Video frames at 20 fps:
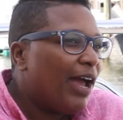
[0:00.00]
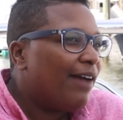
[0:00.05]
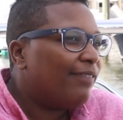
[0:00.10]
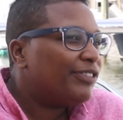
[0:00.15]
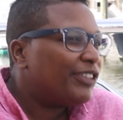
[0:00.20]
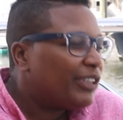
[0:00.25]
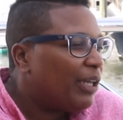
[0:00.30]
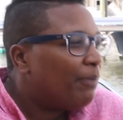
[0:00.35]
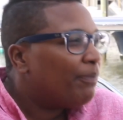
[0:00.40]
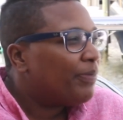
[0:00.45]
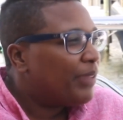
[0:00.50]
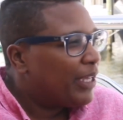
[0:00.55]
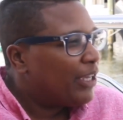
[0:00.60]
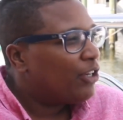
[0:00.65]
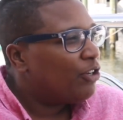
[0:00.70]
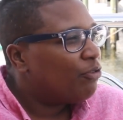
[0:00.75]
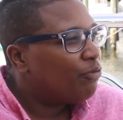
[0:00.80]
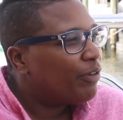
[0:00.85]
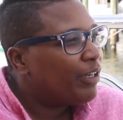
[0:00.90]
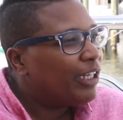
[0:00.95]
you have
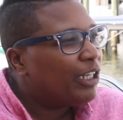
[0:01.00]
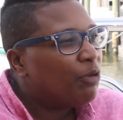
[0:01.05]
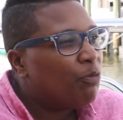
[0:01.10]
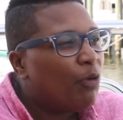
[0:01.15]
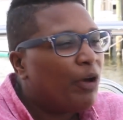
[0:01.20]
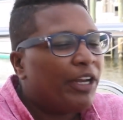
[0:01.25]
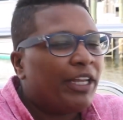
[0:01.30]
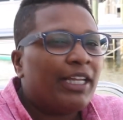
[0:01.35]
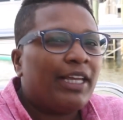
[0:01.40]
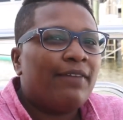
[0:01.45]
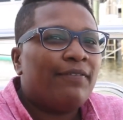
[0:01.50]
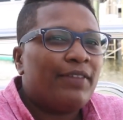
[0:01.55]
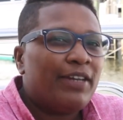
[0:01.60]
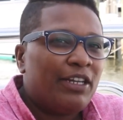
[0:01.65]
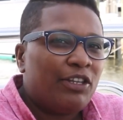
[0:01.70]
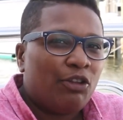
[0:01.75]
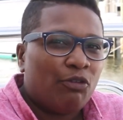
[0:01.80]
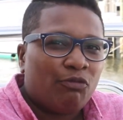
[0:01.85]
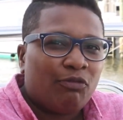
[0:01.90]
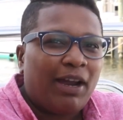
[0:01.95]
something you really want to give
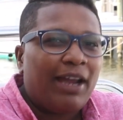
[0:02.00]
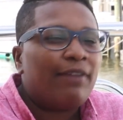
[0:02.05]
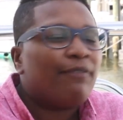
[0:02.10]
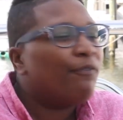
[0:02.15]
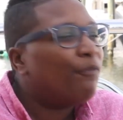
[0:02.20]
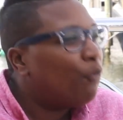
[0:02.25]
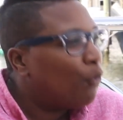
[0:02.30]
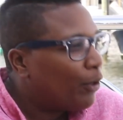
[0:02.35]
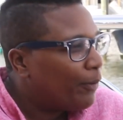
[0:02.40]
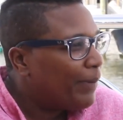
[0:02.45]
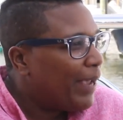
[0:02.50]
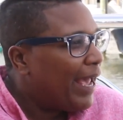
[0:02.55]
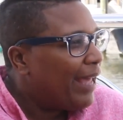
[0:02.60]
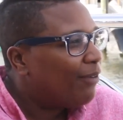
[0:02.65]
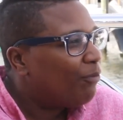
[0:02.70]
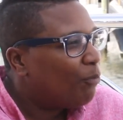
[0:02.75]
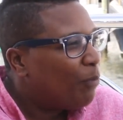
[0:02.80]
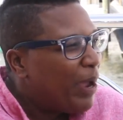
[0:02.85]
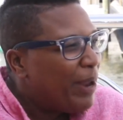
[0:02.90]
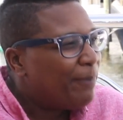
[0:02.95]
it in the right
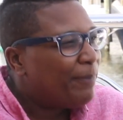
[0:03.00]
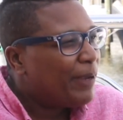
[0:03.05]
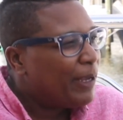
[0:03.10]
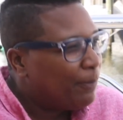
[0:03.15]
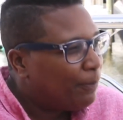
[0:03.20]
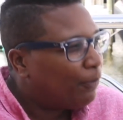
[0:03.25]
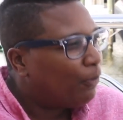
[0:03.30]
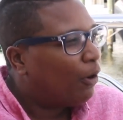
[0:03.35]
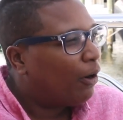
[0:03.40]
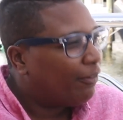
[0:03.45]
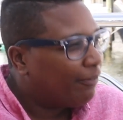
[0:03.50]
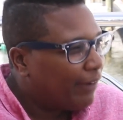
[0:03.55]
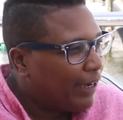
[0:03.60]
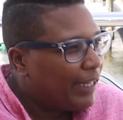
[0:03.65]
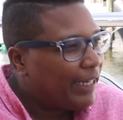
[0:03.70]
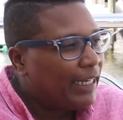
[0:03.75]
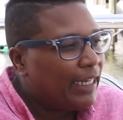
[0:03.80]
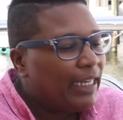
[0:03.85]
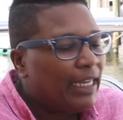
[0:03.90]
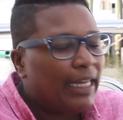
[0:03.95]
format when right. people are
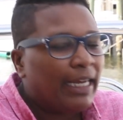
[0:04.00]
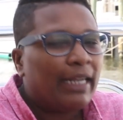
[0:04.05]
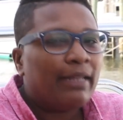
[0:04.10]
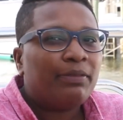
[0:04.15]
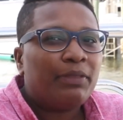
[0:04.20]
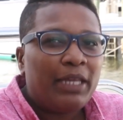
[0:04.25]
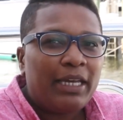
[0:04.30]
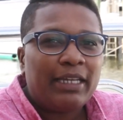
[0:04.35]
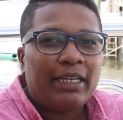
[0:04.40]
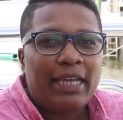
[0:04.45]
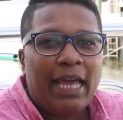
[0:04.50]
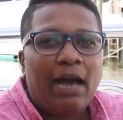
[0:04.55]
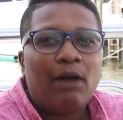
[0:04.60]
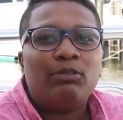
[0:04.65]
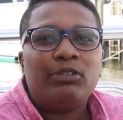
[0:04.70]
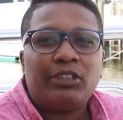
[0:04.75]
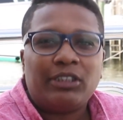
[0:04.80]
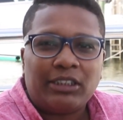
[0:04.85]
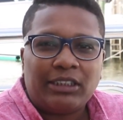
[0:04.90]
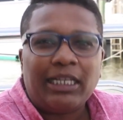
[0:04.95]
ready and I think
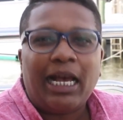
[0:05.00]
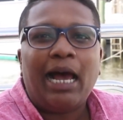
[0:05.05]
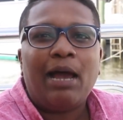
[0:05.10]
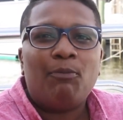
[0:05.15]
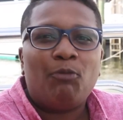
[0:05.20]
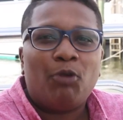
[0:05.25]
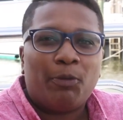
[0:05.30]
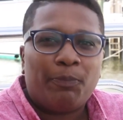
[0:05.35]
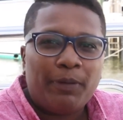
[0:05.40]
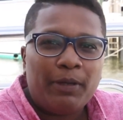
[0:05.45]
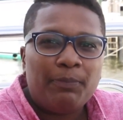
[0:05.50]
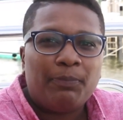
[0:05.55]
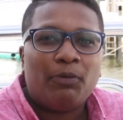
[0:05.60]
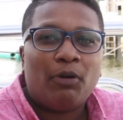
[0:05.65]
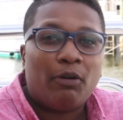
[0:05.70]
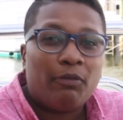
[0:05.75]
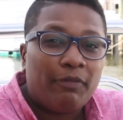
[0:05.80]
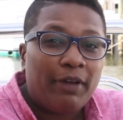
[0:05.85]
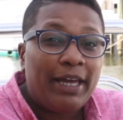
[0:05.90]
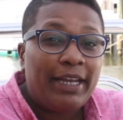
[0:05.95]
now is the time where
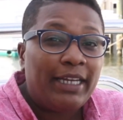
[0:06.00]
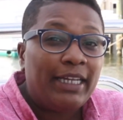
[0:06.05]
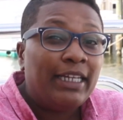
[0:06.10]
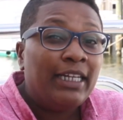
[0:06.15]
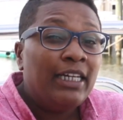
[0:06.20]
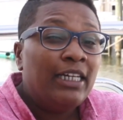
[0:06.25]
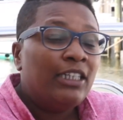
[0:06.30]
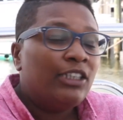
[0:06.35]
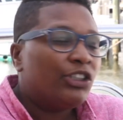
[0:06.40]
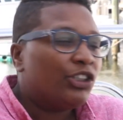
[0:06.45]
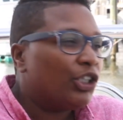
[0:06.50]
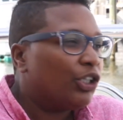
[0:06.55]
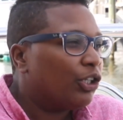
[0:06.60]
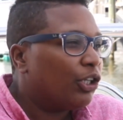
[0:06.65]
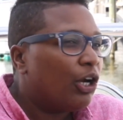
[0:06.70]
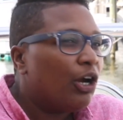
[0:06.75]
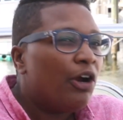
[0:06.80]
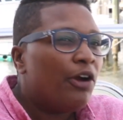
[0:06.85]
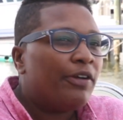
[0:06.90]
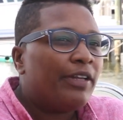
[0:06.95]
people are ready to
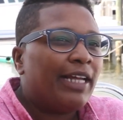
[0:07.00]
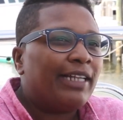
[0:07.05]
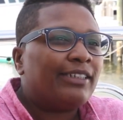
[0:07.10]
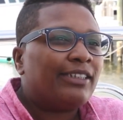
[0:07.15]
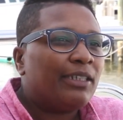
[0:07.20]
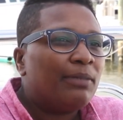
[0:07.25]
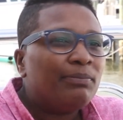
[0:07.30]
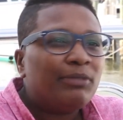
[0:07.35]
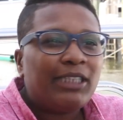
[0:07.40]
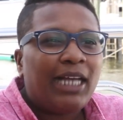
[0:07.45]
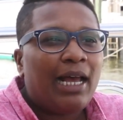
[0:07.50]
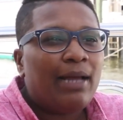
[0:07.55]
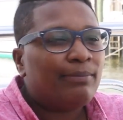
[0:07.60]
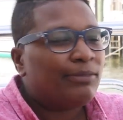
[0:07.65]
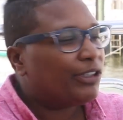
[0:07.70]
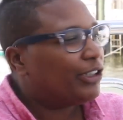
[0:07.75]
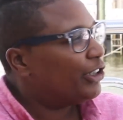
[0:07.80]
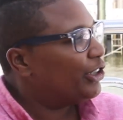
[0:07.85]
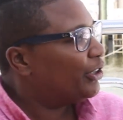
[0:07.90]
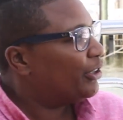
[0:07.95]
learn that
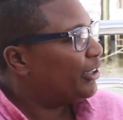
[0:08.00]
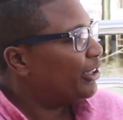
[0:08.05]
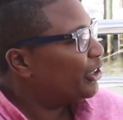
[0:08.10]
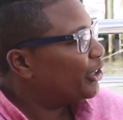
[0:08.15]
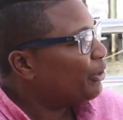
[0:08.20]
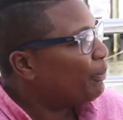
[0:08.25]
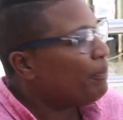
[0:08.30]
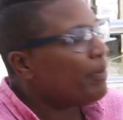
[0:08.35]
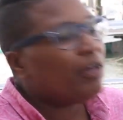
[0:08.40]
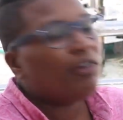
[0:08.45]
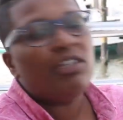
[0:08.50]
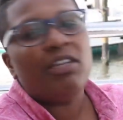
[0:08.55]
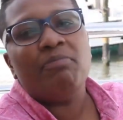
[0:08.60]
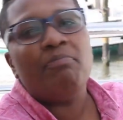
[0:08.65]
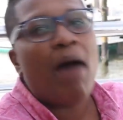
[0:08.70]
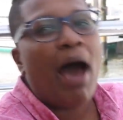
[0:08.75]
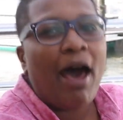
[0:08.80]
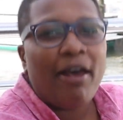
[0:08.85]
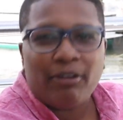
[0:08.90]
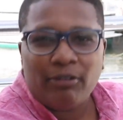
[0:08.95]
sometimes there's there's a
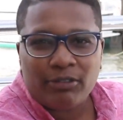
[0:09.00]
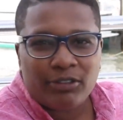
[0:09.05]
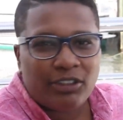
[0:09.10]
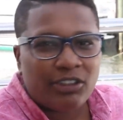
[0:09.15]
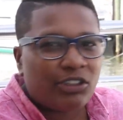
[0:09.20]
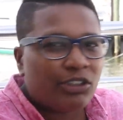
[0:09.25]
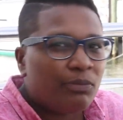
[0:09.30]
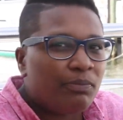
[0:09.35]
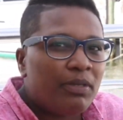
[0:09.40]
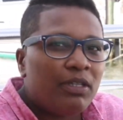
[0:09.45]
million models there's a